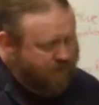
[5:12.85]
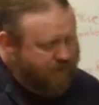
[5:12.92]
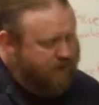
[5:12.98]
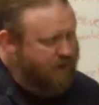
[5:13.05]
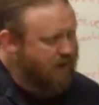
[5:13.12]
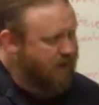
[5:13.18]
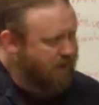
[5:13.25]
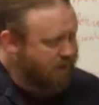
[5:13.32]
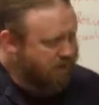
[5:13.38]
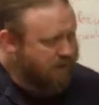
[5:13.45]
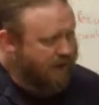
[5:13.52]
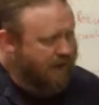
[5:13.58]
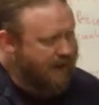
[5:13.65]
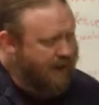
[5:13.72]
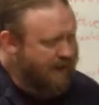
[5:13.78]

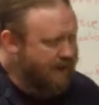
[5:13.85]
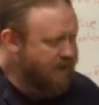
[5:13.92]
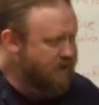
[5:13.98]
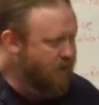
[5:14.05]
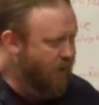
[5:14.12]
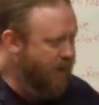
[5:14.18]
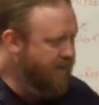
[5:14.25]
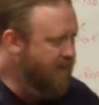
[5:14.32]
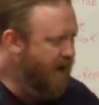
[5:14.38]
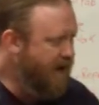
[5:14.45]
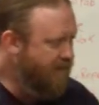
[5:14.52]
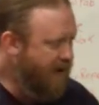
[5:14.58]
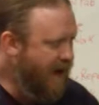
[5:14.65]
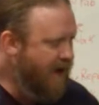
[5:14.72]
So I got a 25